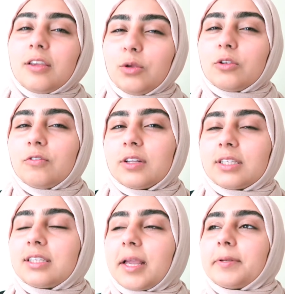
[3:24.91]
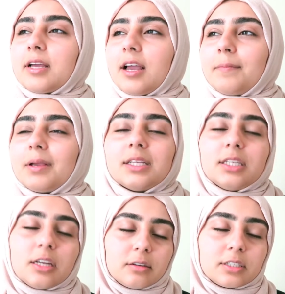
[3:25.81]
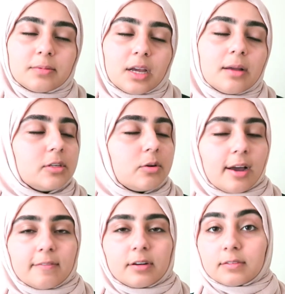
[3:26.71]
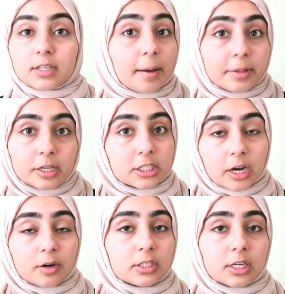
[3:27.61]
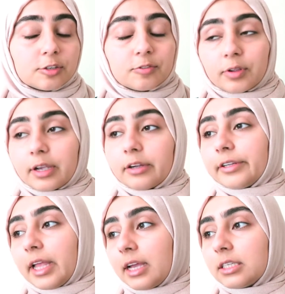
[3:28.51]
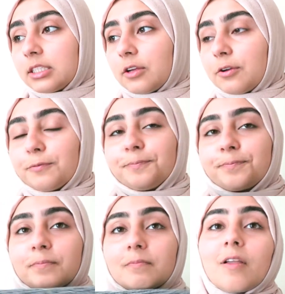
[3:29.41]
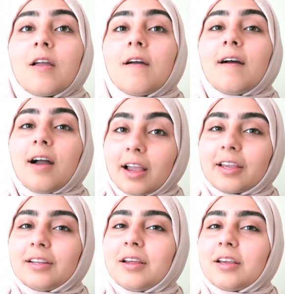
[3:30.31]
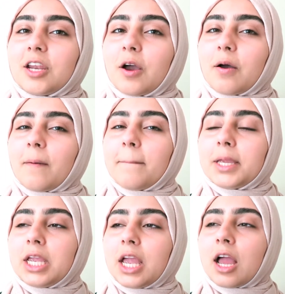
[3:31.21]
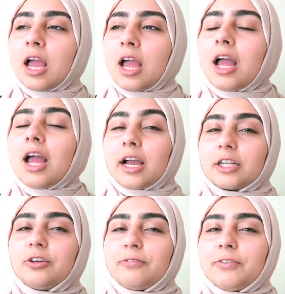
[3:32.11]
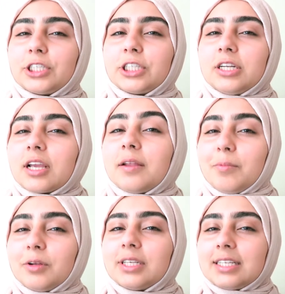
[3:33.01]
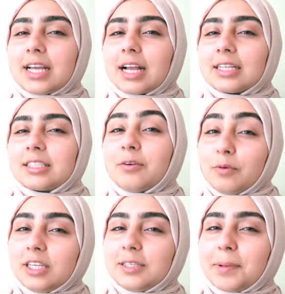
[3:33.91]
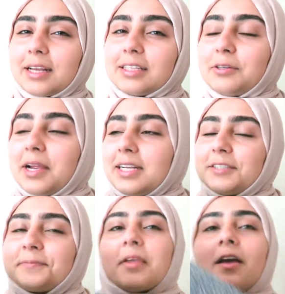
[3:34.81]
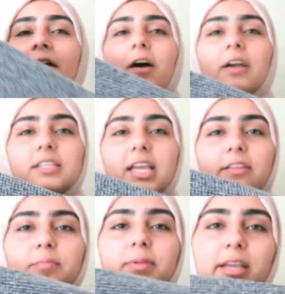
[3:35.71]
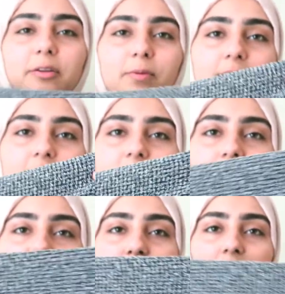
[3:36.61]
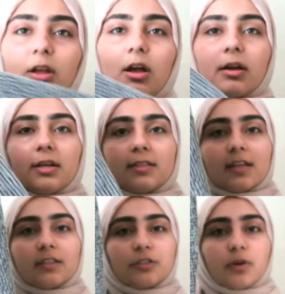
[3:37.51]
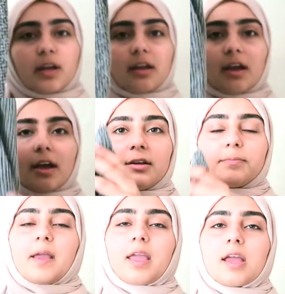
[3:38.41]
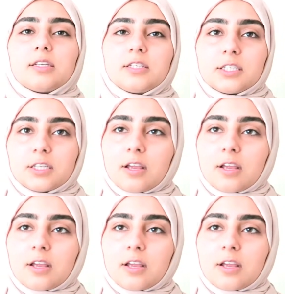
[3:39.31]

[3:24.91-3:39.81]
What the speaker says: useful at the same time, because you know, sometimes you don't have enough time in the shower to exfoliate your legs. So I can, you know, be extra efficient and multitask with these pants, right? Okay, so yeah, they're black and white, super long. It's that straight cut pant,